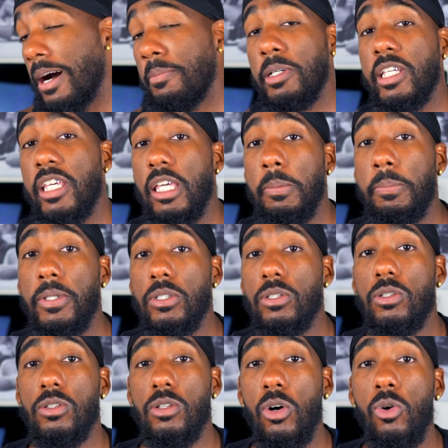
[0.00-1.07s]
I'ma keep it
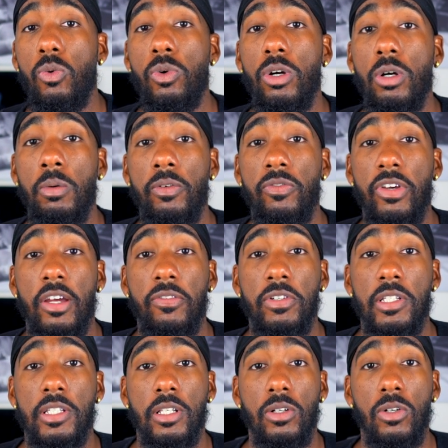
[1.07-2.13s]
so real with
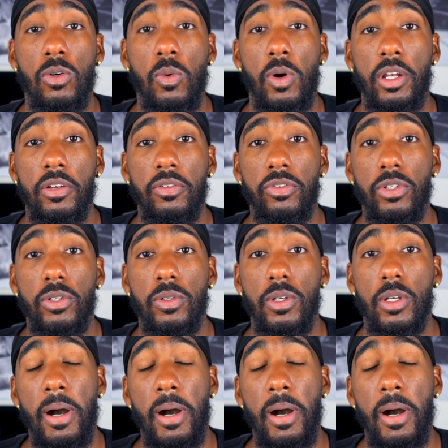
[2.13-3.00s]
every single one of you.